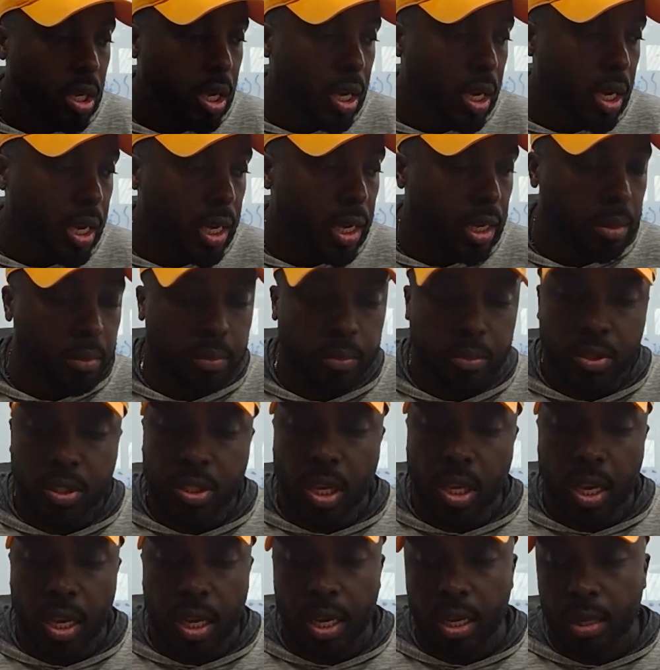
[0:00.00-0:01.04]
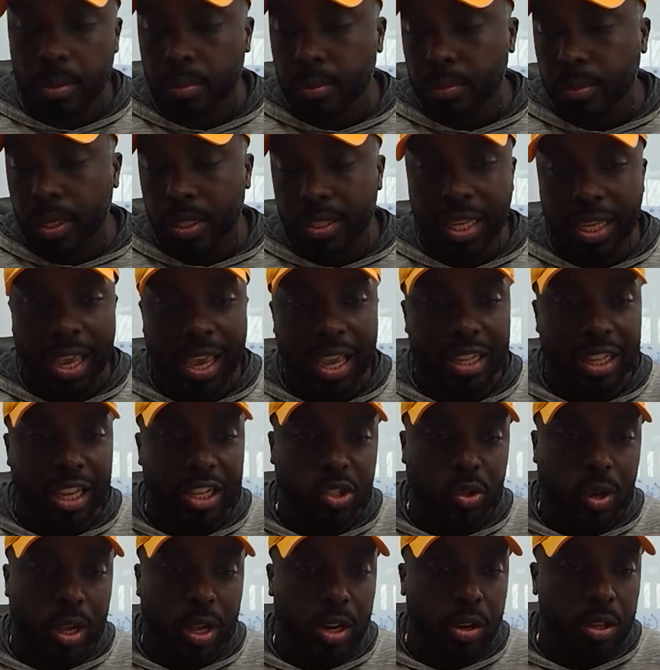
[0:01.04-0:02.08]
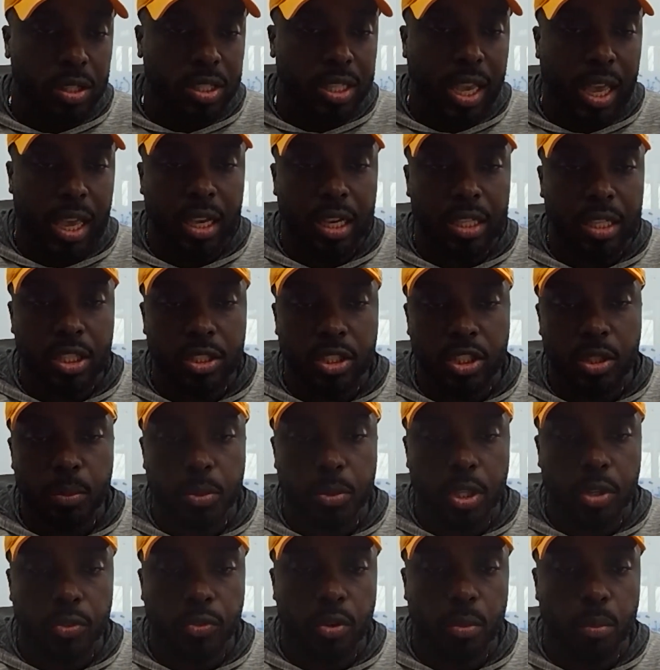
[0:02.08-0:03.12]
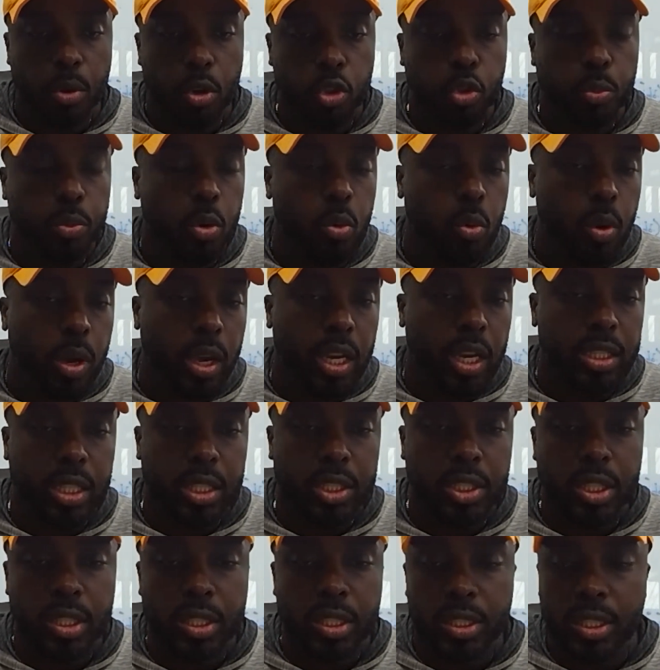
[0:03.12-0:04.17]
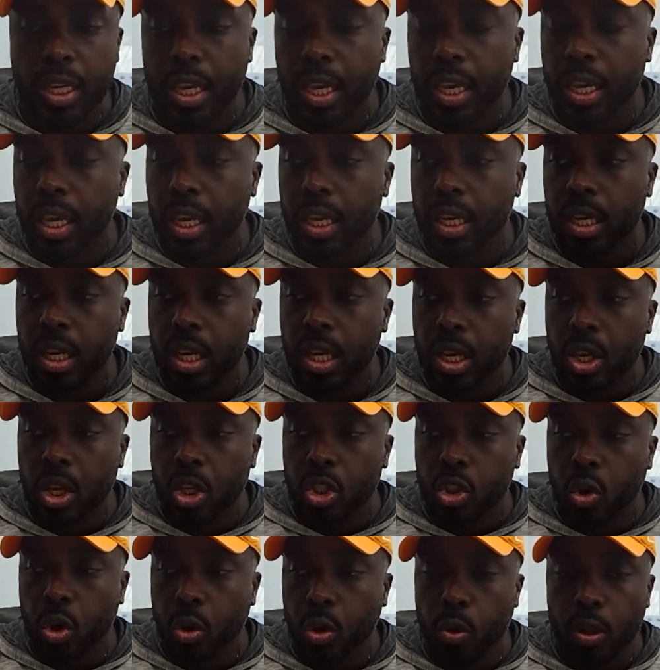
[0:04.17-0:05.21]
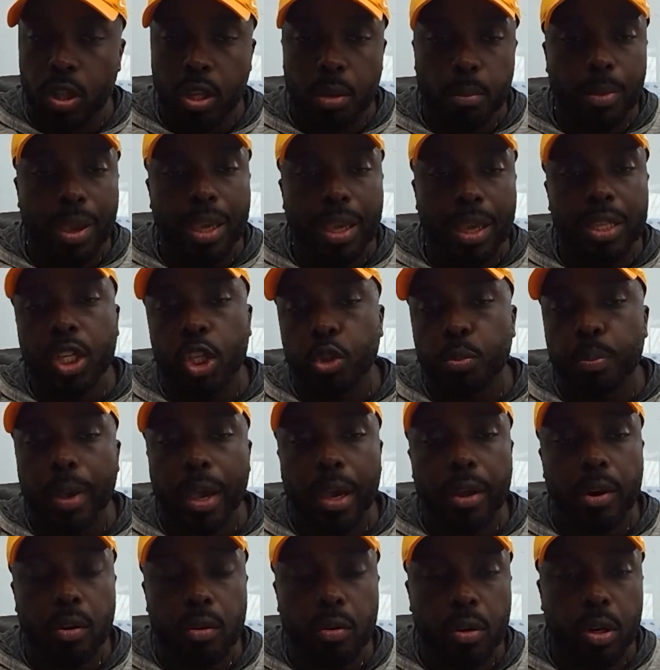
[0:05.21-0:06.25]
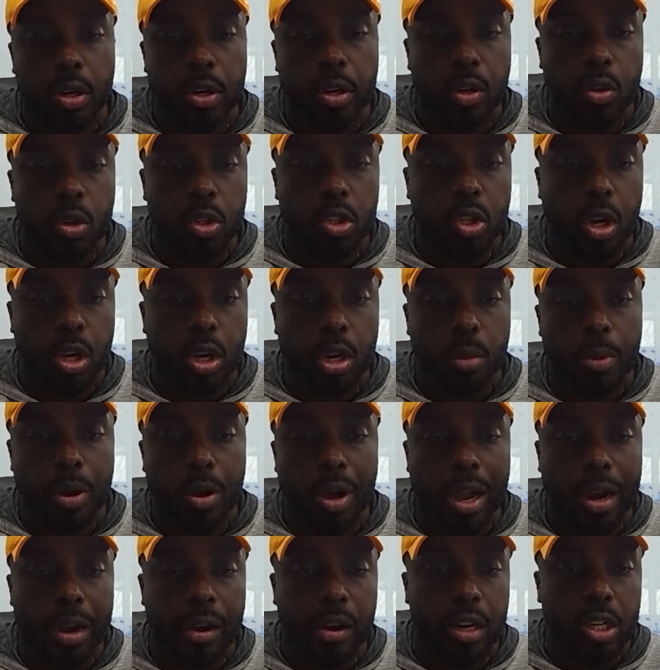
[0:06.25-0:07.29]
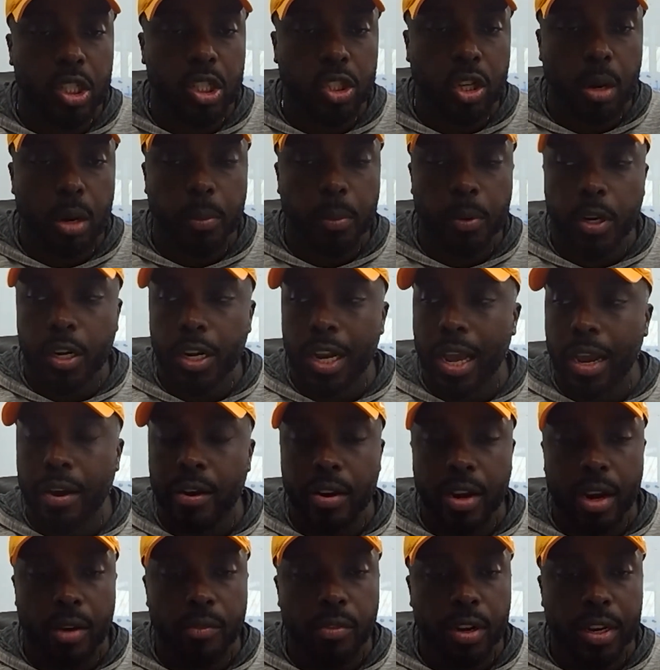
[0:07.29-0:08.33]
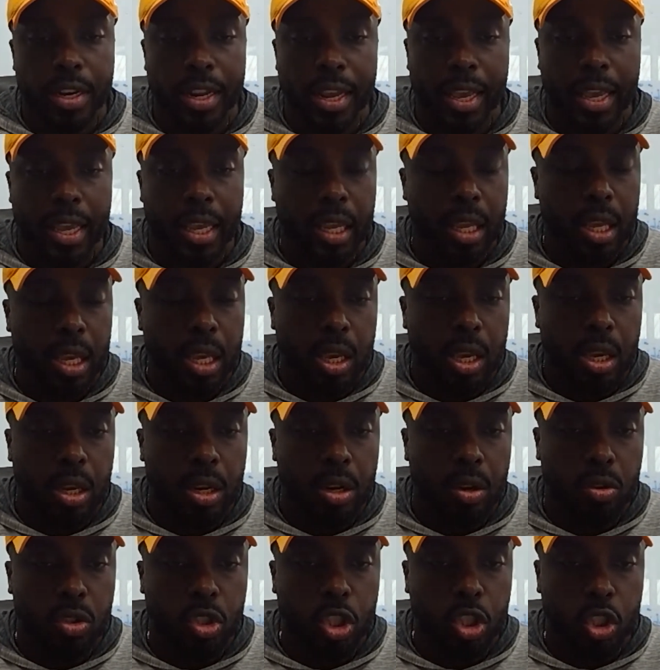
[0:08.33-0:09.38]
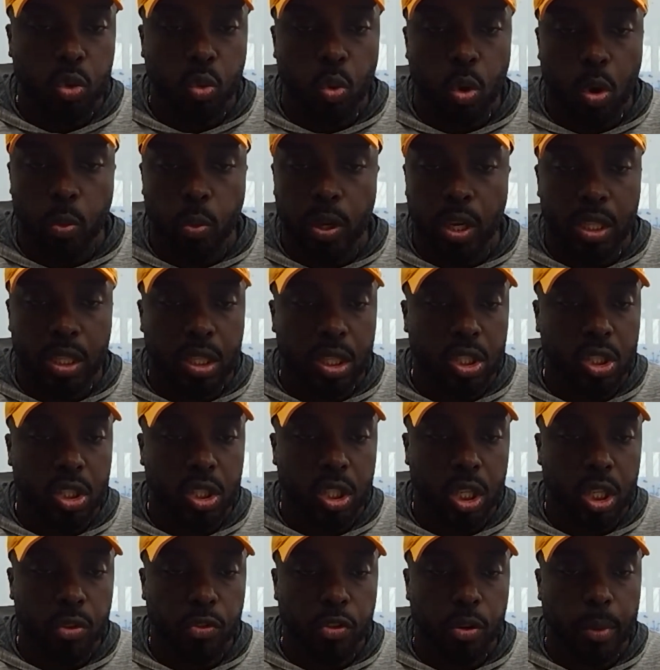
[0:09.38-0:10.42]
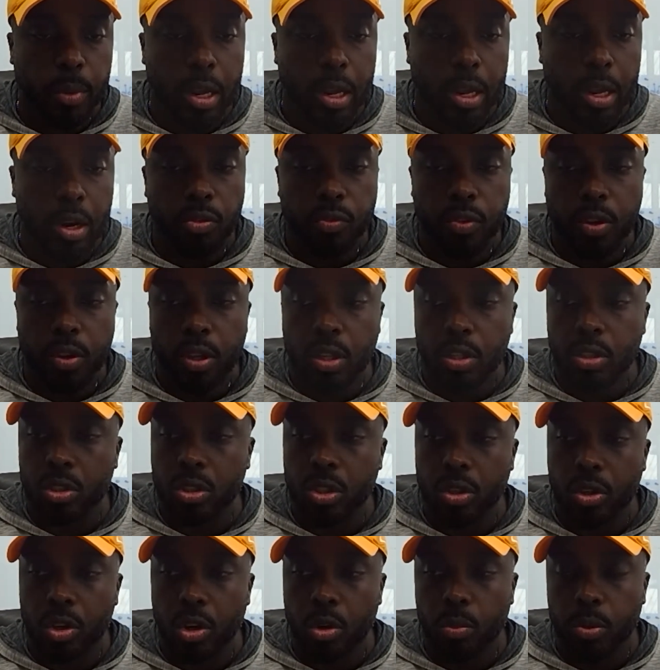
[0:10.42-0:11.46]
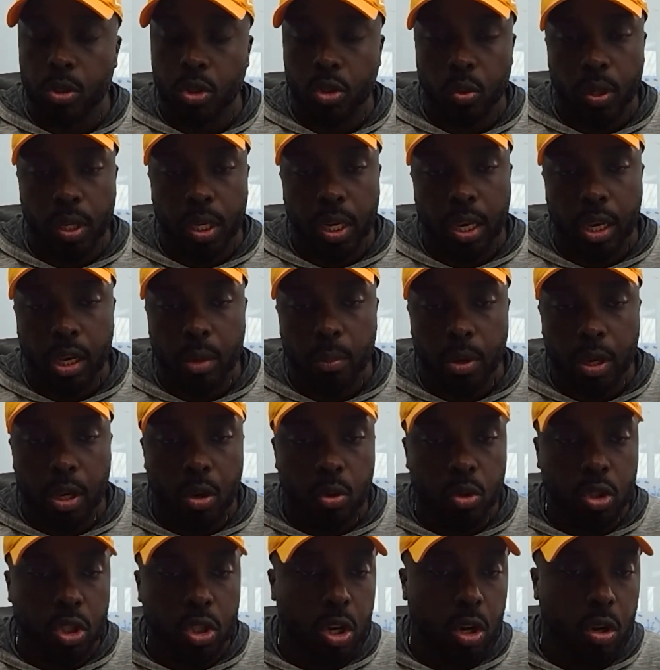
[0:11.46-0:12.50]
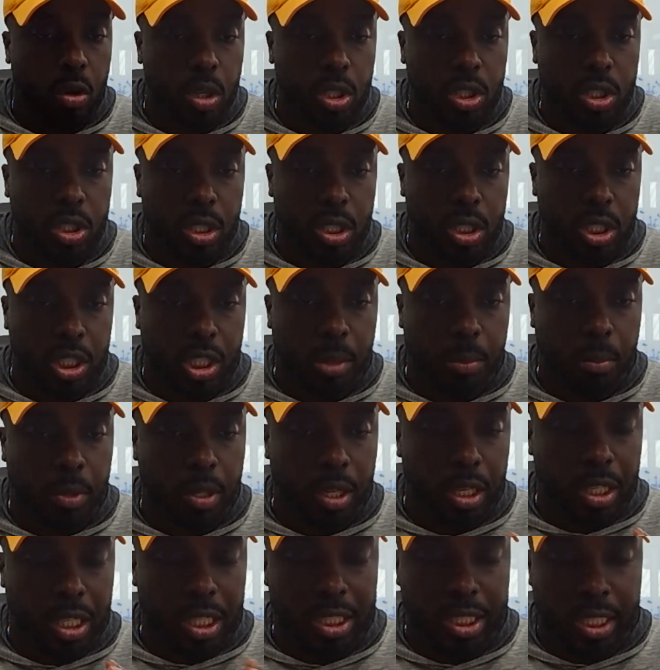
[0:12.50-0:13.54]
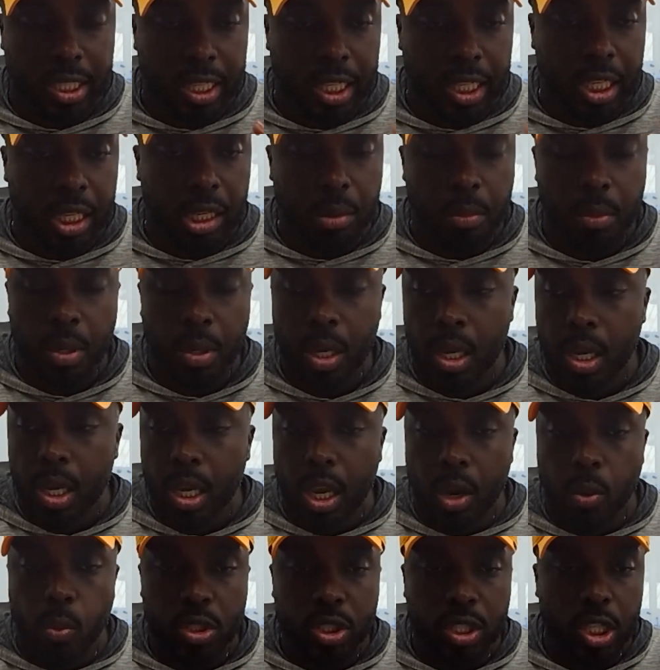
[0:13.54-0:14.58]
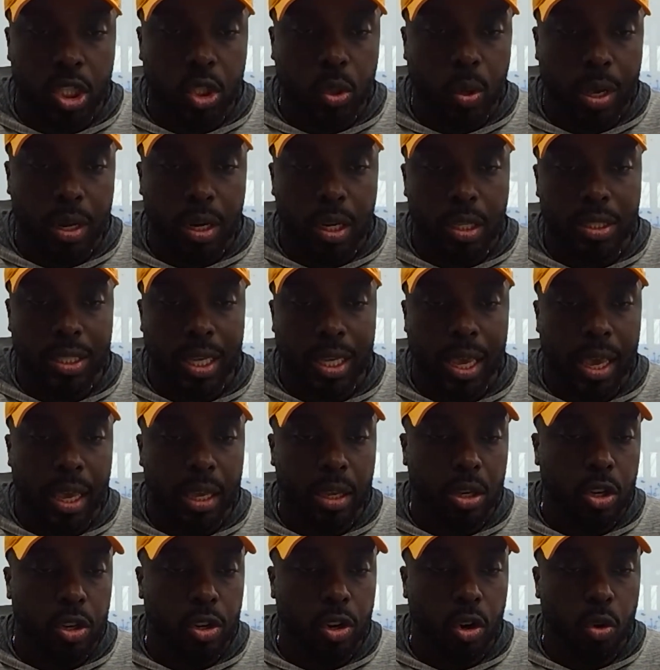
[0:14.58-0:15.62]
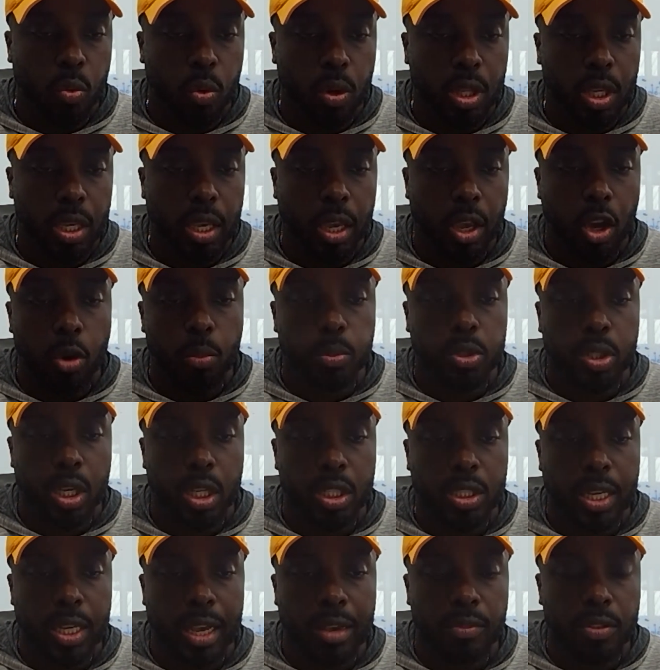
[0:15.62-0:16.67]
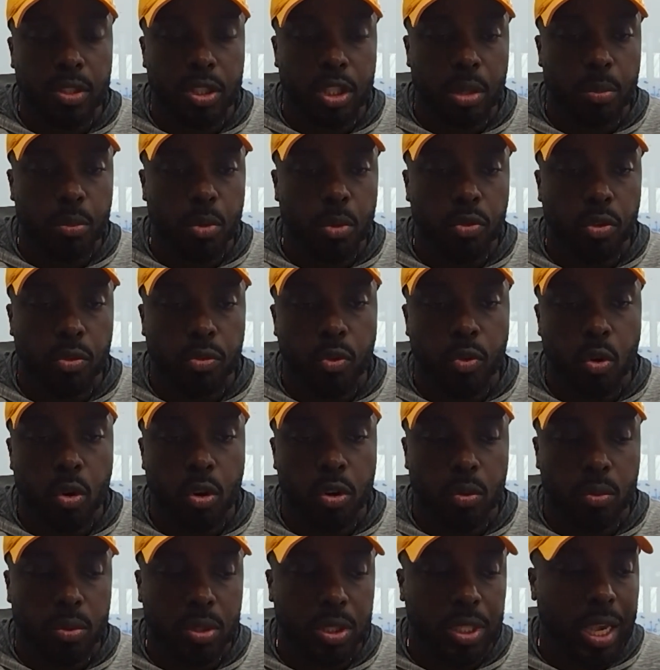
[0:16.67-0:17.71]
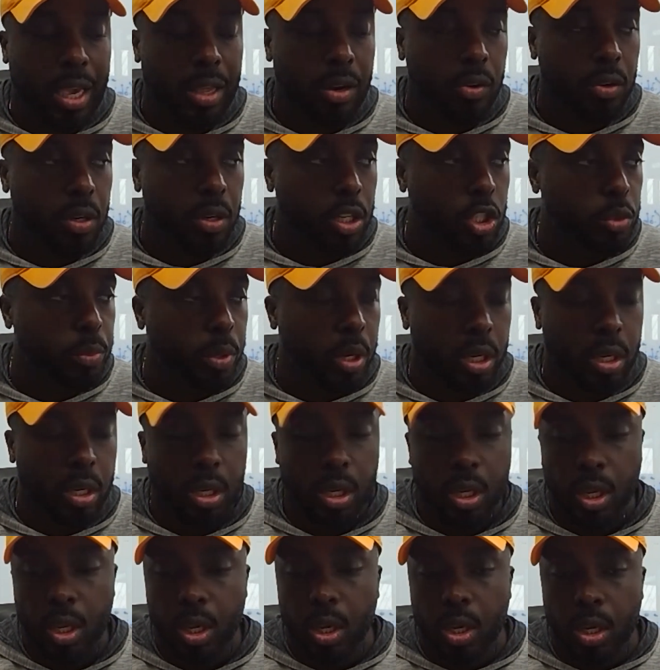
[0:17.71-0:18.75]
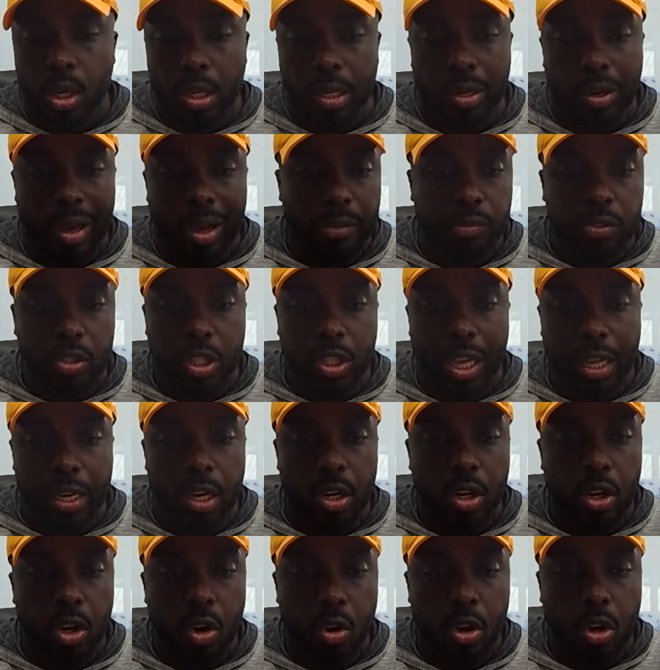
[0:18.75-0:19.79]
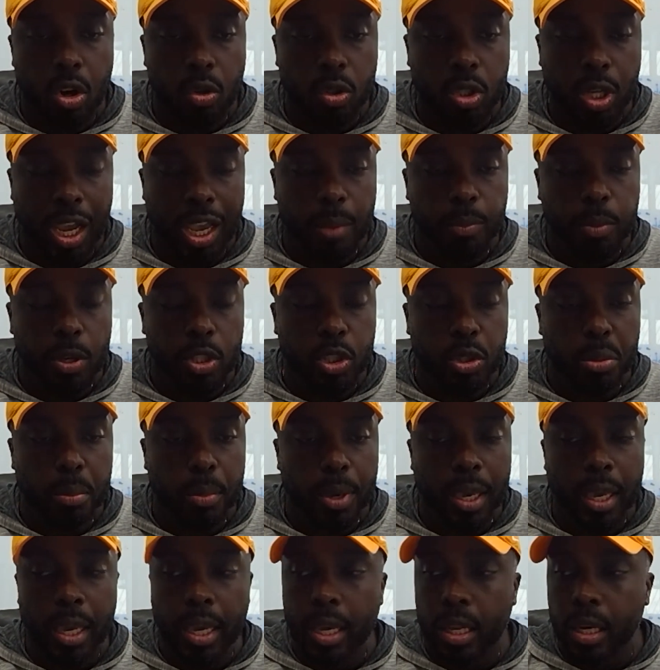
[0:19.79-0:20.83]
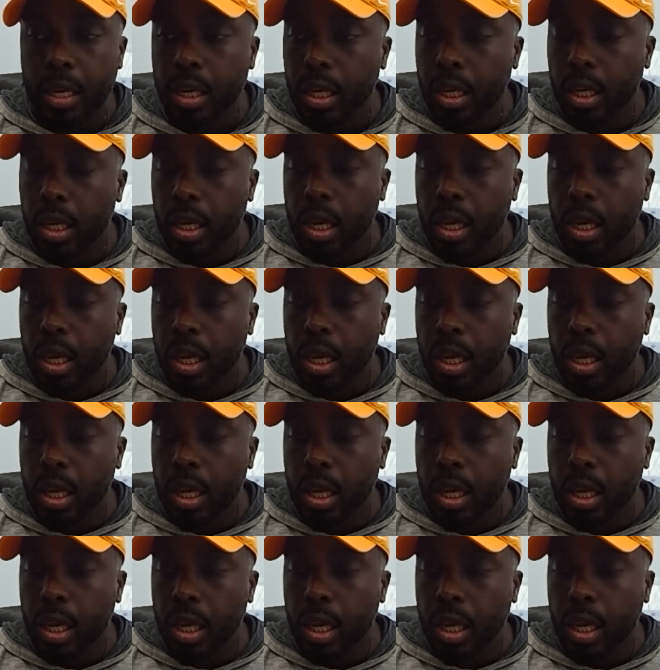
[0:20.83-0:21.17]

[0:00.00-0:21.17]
attack. They try to attack us in some different multiple ways, I should say. And so it really makes us better. You know, you talk about iron sharpening iron every day, you know, just what we get to see from that offense, you know, between him and Coach Golis and the scheme in which they try to attack, you know, really helps us obviously moving forward on Saturdays. But, you know, obviously I didn't know Coach Heupel as a man.